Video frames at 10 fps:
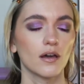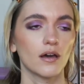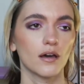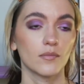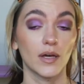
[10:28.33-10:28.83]

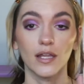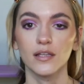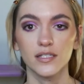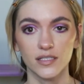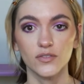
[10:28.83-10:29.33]
At
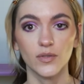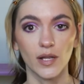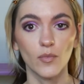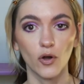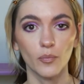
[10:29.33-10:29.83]
least that's what
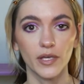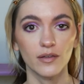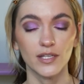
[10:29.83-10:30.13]
I'm hoping,